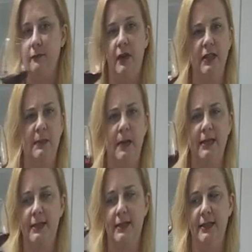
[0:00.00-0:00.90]
very
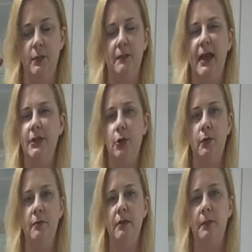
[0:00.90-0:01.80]
spicy, this one. I don't
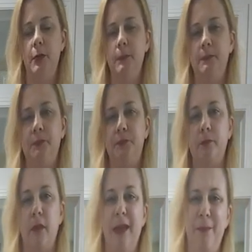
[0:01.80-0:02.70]
remember
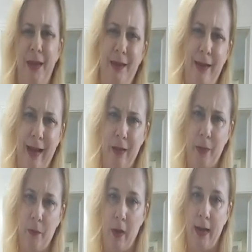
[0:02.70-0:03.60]
it being a
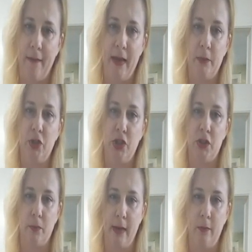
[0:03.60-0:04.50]
Halloween wine. I think it was
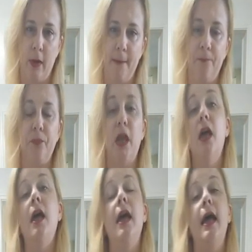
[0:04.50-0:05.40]
just a red wine.
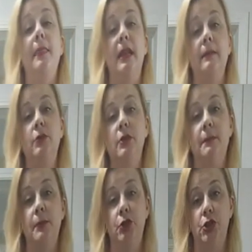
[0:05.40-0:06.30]
Then I'm doing
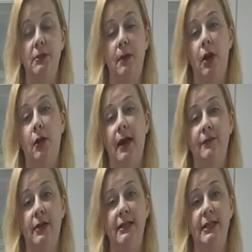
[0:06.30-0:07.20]
kombucha tomorrow
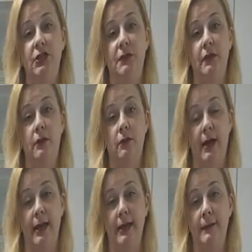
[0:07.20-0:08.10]
after I teach fifth
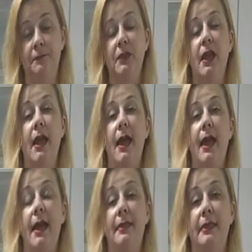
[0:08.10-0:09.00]
grade,
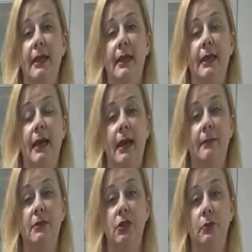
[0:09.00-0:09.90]
and then
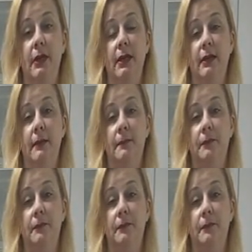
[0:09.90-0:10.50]
I'm doing